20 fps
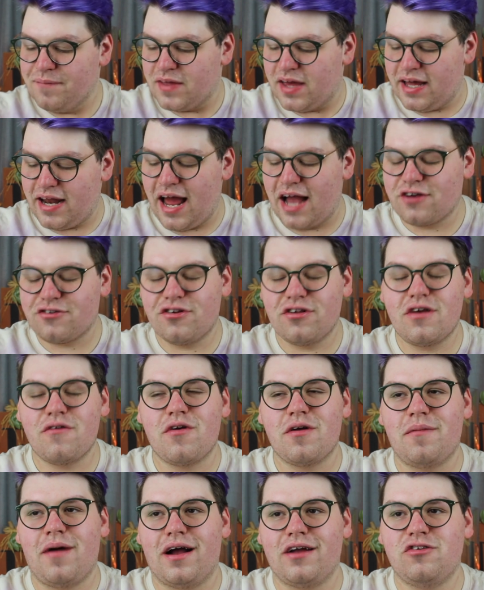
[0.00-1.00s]
It actually
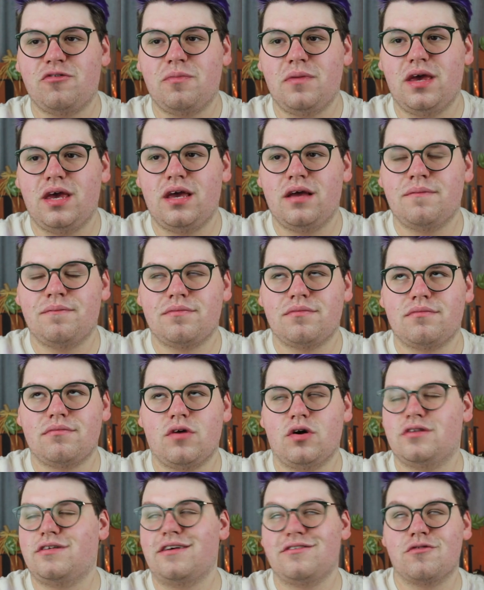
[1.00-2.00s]
reminds me
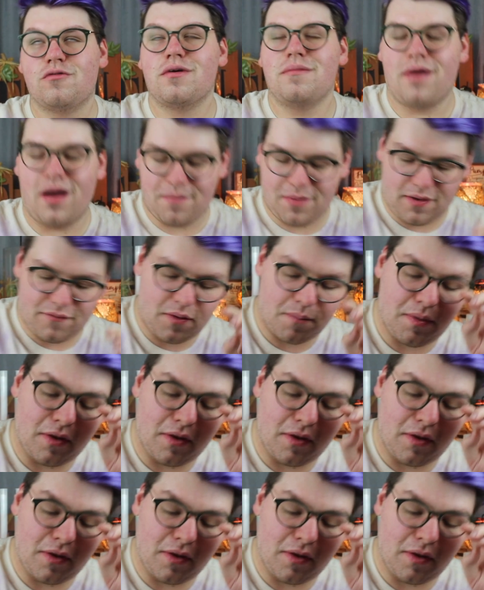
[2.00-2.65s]
it doesn't remind me of it,